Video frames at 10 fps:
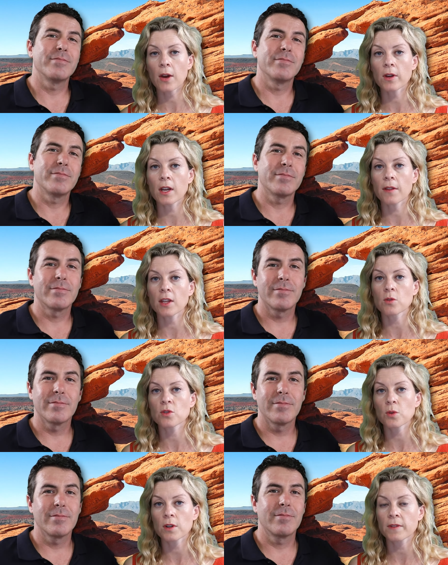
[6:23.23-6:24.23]
Speaker 1: area that you
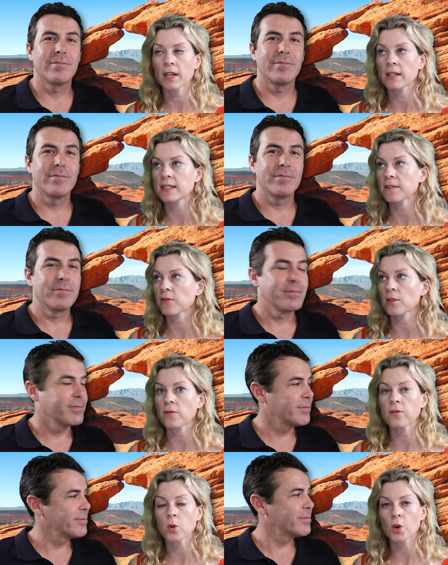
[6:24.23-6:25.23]
sort of get different
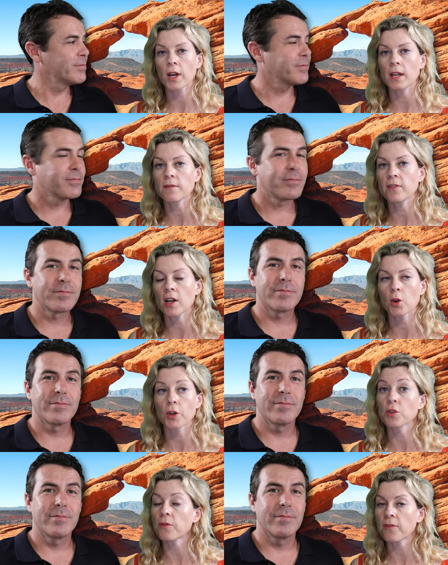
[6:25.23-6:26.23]
flora and fauna, or
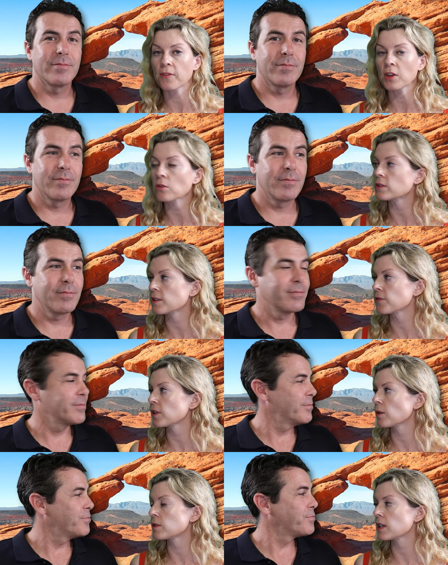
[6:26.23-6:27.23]
you feel different,
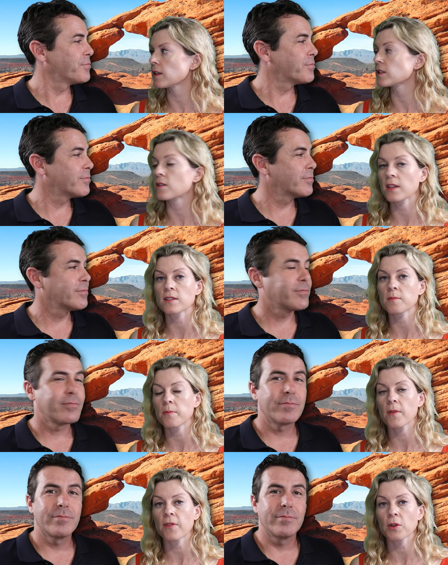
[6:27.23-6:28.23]
I would say, that's
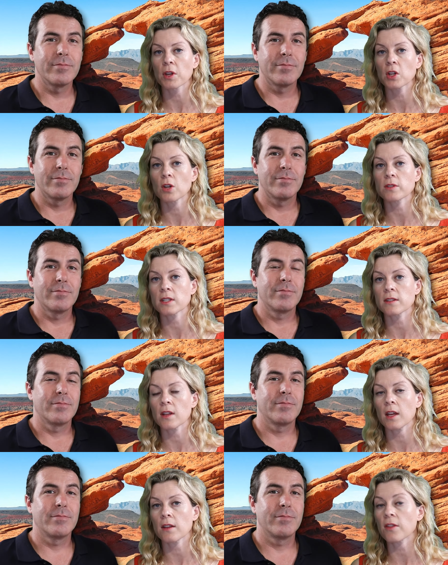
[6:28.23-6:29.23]
fairly close, is
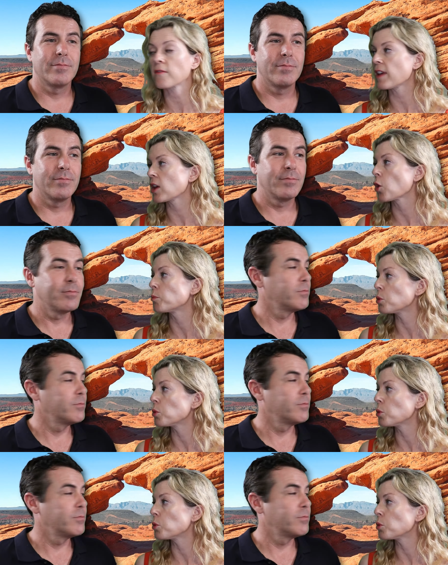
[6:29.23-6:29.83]
like the Vayo